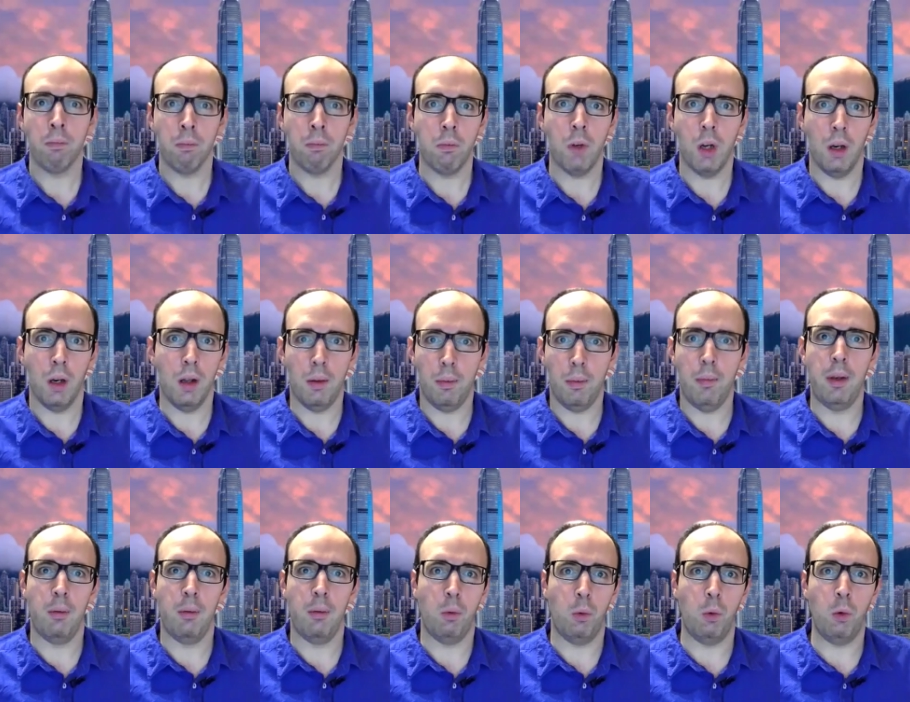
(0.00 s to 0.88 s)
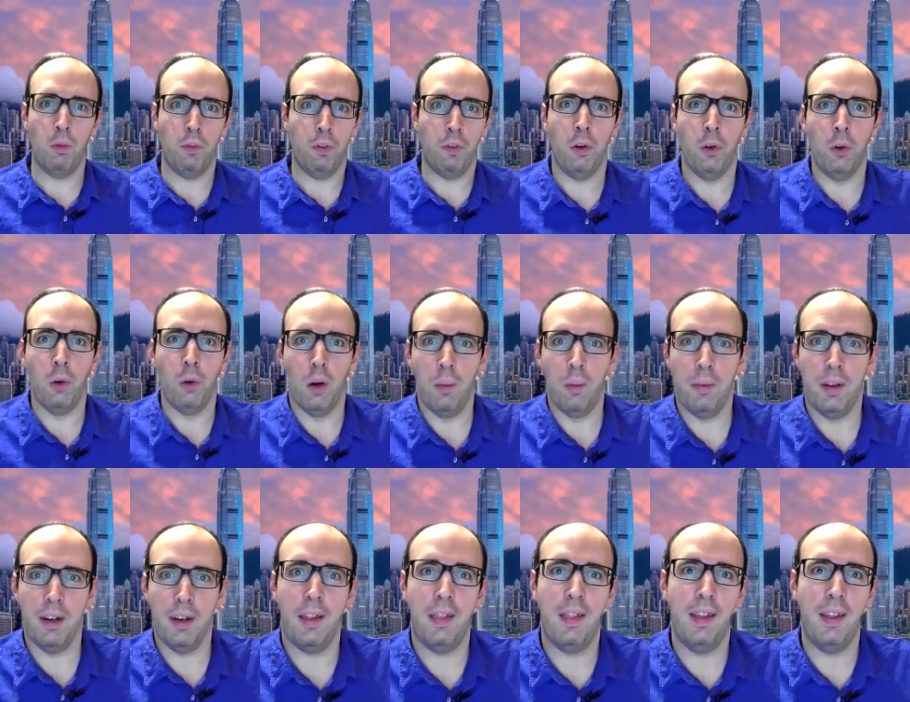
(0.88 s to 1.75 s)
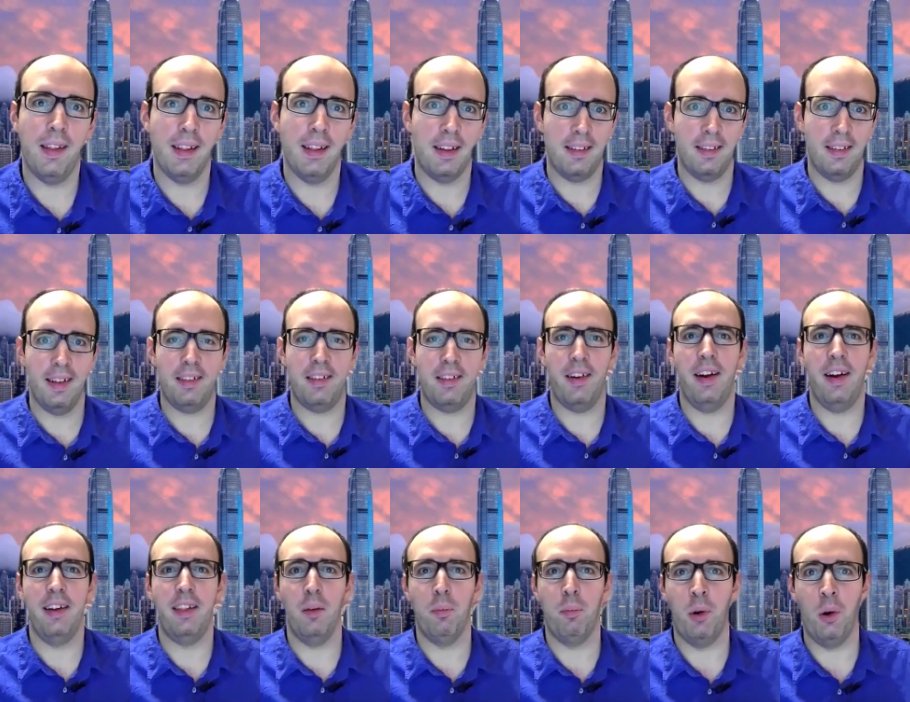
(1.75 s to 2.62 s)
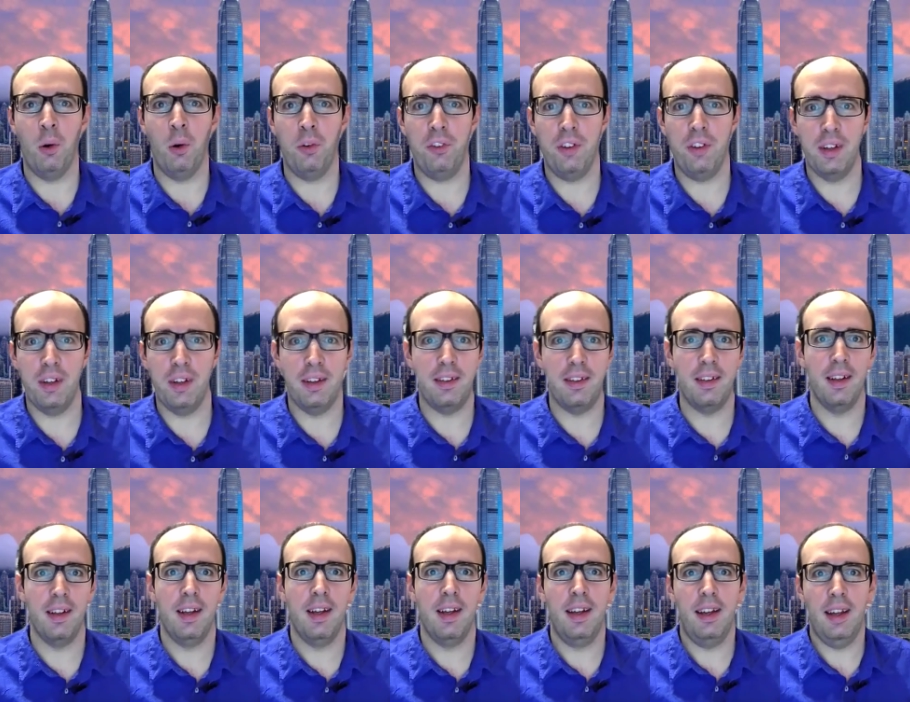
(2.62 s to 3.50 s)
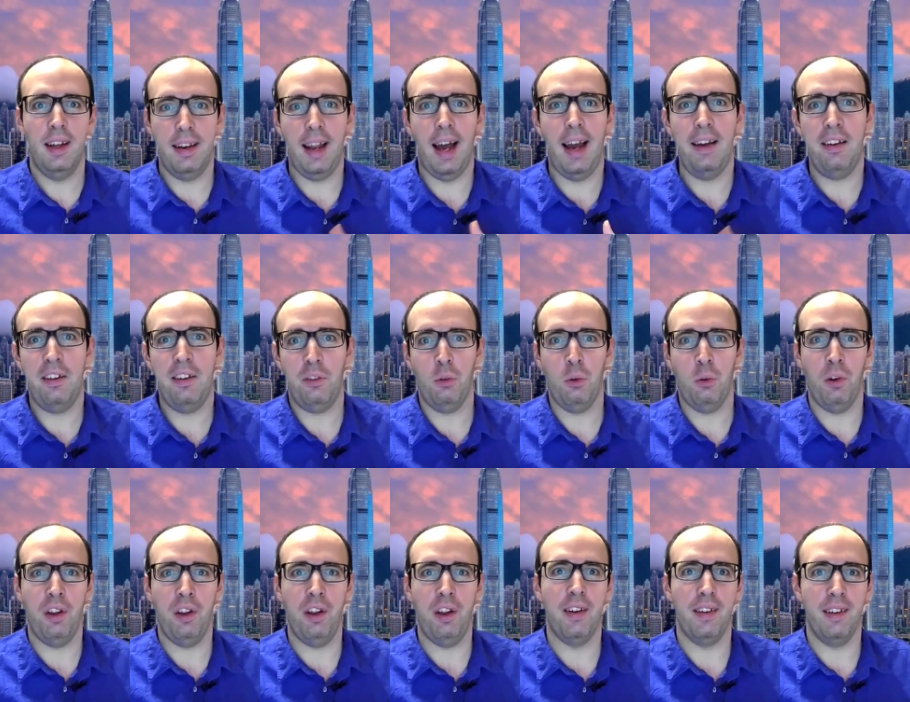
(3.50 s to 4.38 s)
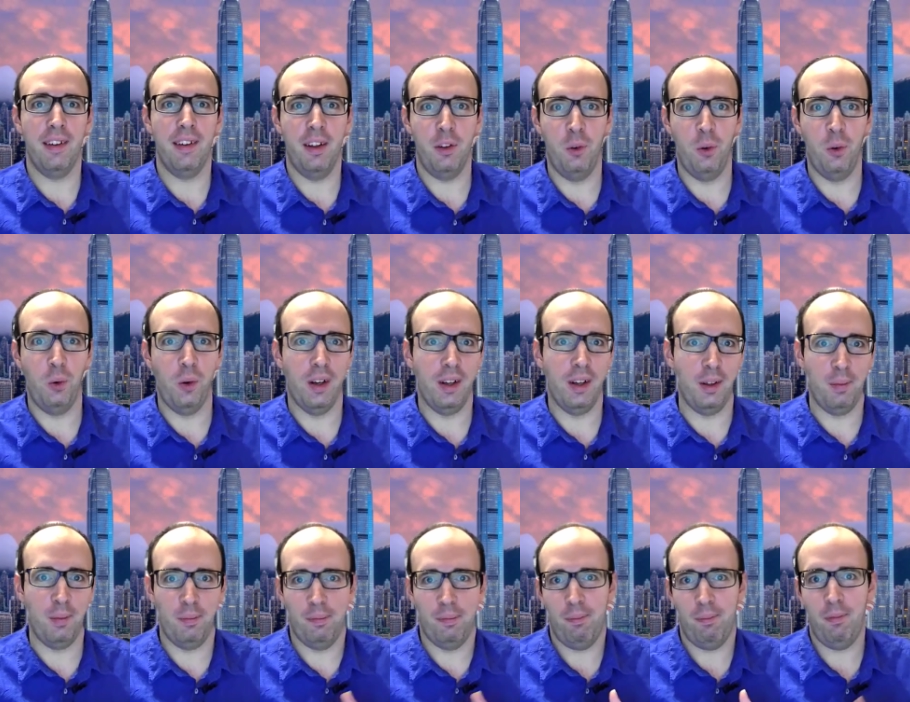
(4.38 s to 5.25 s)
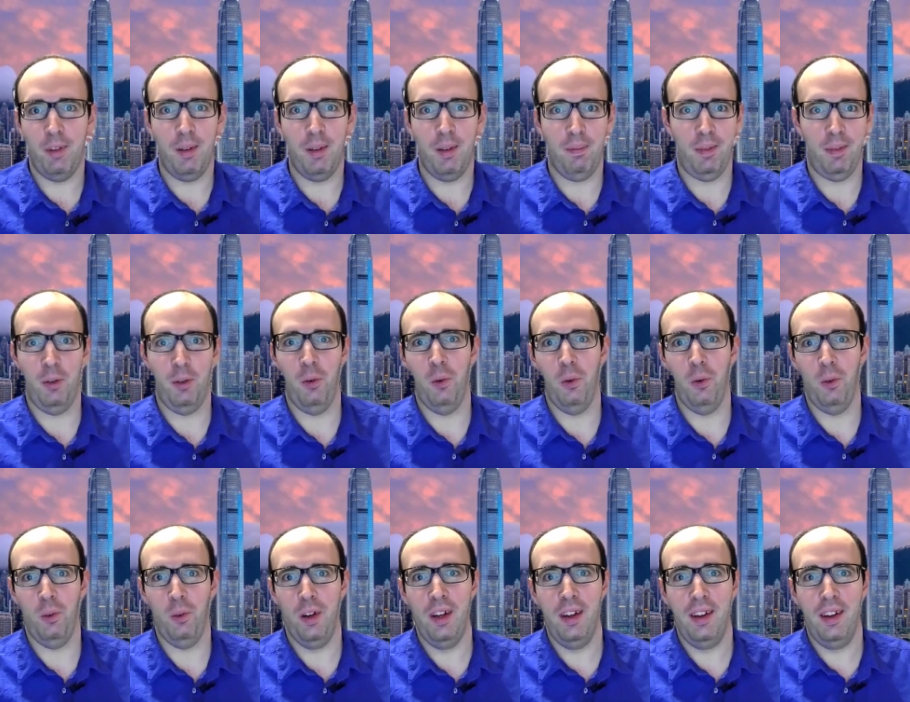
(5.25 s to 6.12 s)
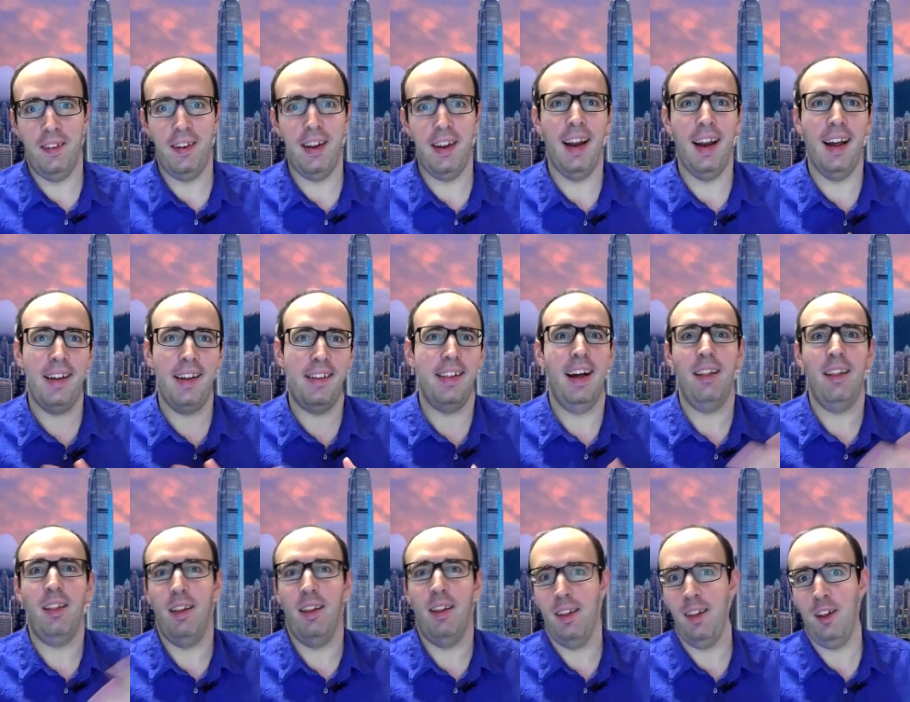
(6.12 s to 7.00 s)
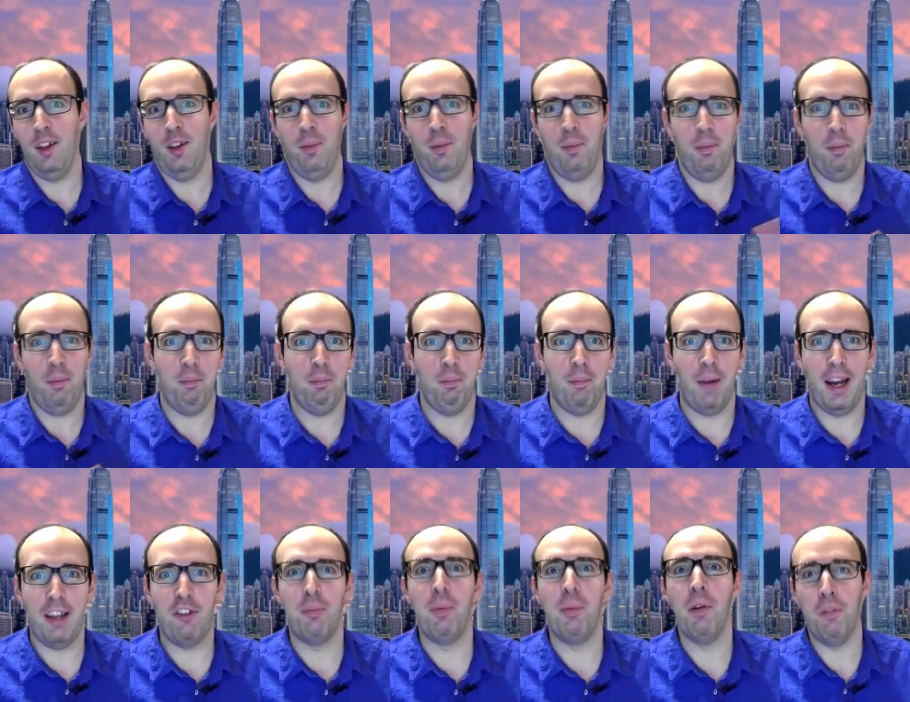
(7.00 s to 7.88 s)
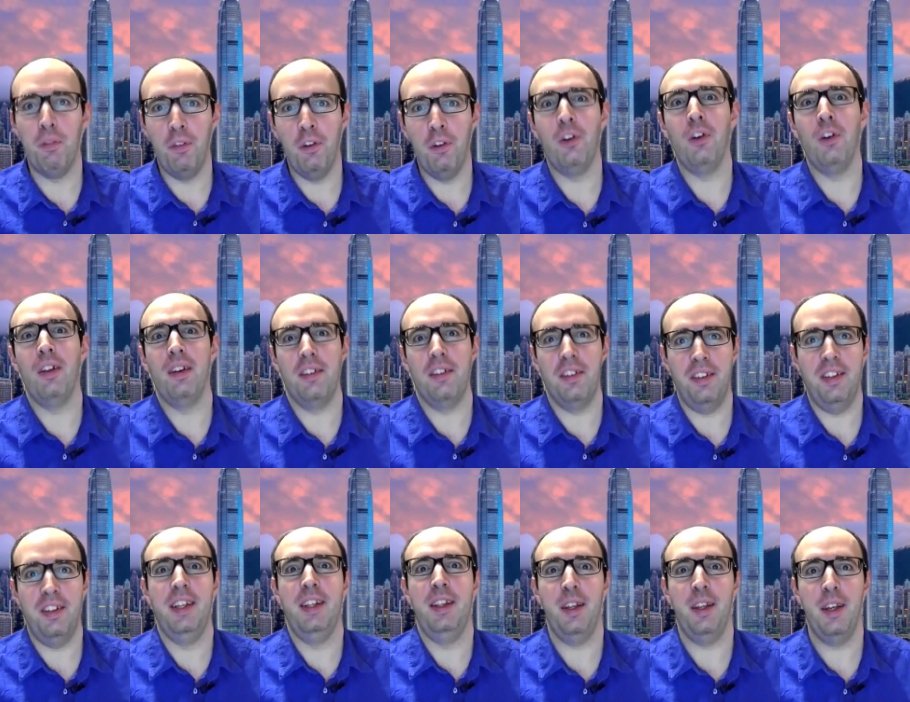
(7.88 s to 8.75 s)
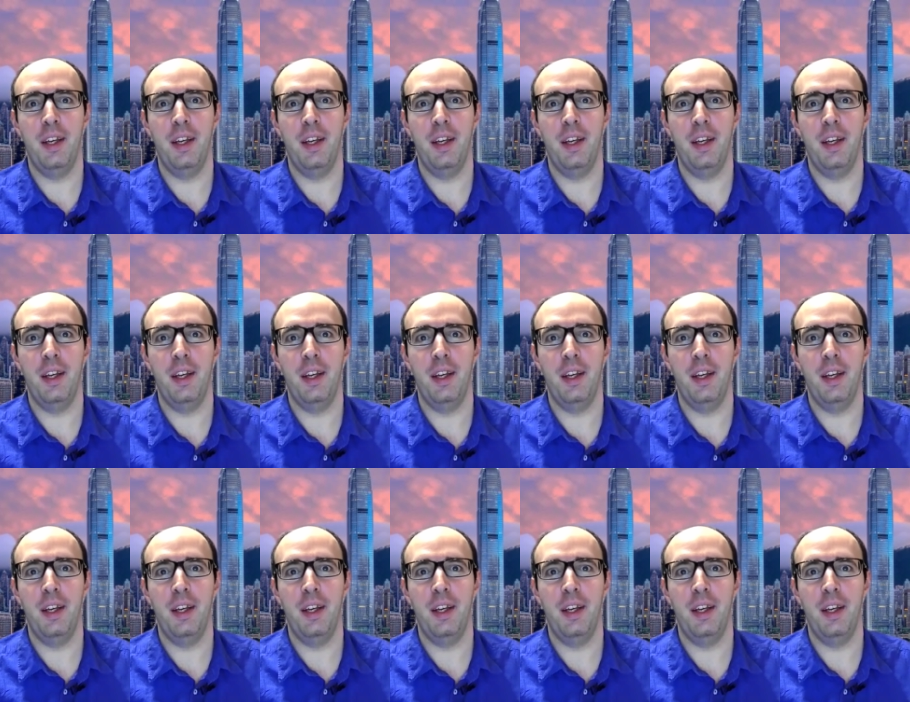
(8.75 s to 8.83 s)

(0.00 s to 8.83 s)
Well, I mean, good for you. I mean, I think that's that's the right approach, and it's nice to hear that you um, well, that you realized that uh, much before others did.